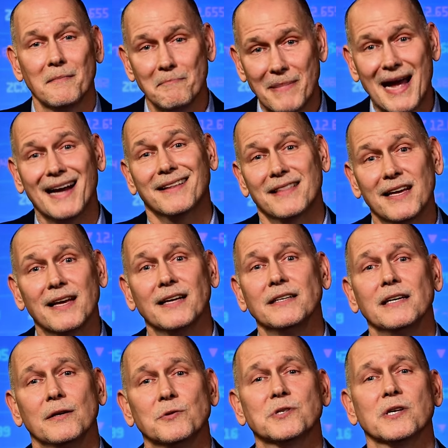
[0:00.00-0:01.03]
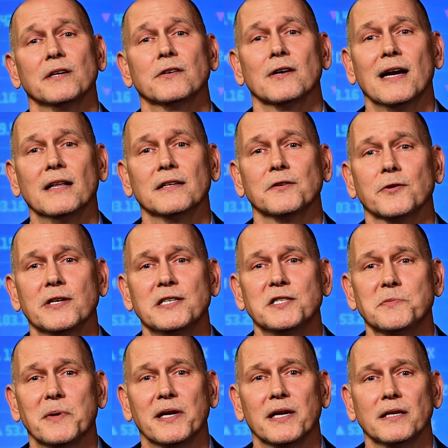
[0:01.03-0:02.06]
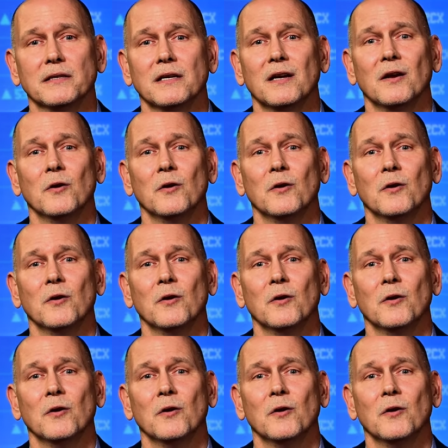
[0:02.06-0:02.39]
back then it was under Alan Greenspan,